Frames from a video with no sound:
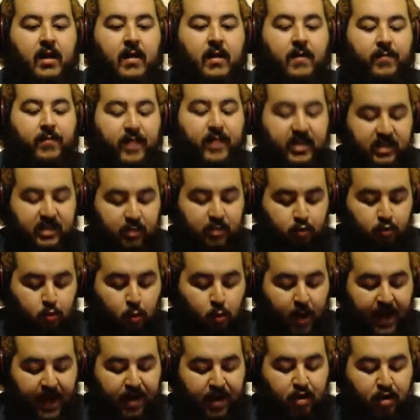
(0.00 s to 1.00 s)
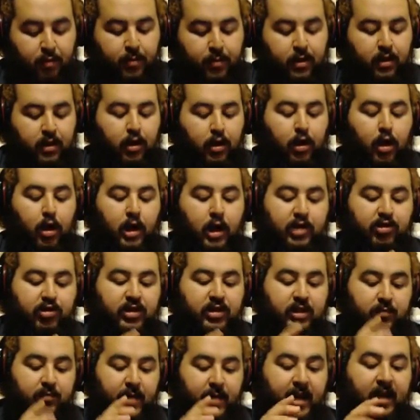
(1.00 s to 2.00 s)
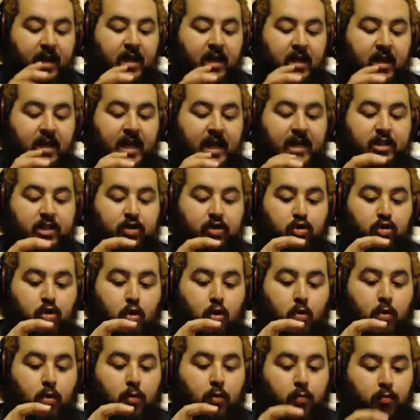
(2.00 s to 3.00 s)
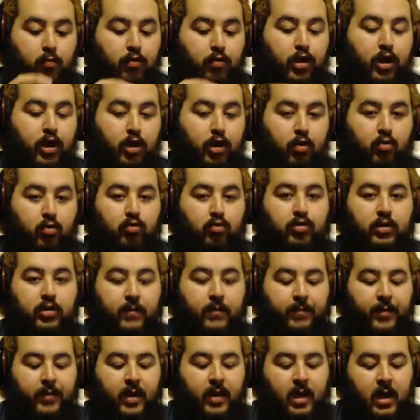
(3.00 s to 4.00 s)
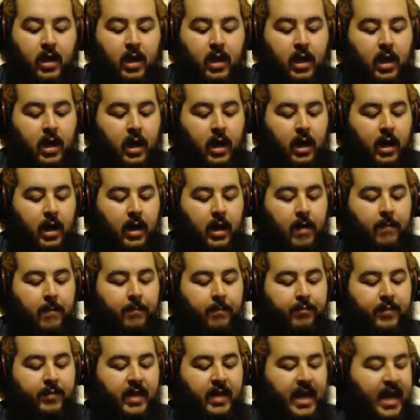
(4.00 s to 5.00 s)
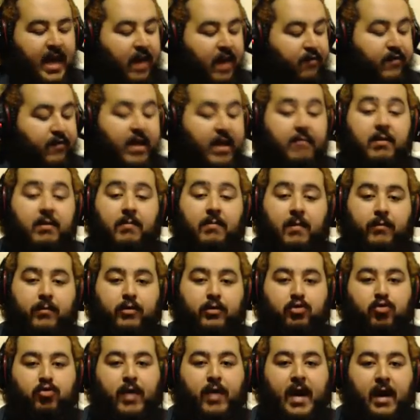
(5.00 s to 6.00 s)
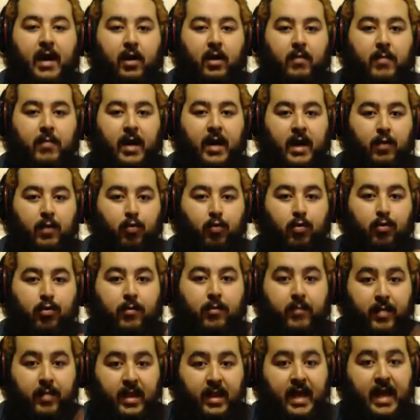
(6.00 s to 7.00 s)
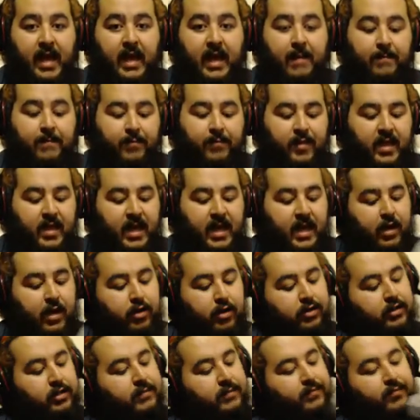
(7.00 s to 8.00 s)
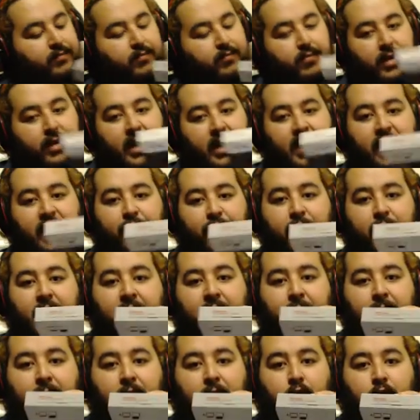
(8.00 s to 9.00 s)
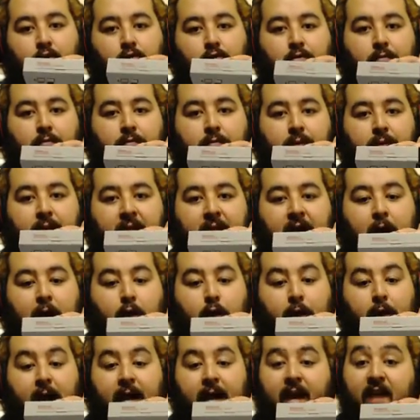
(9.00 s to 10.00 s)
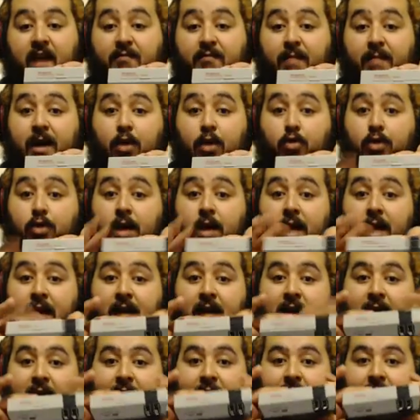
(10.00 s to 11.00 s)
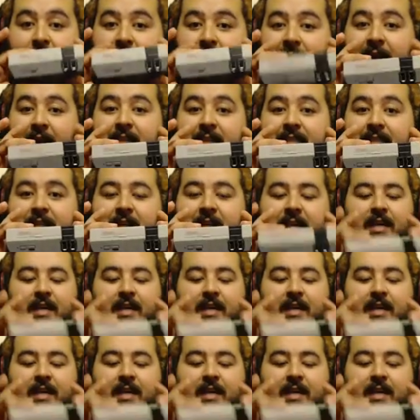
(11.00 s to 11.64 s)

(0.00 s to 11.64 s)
This is wider, but the cartridges back in the day, as you know, were huge. I had family members who had them and we would play theirs, but I never had my own. But now I have my own Classic.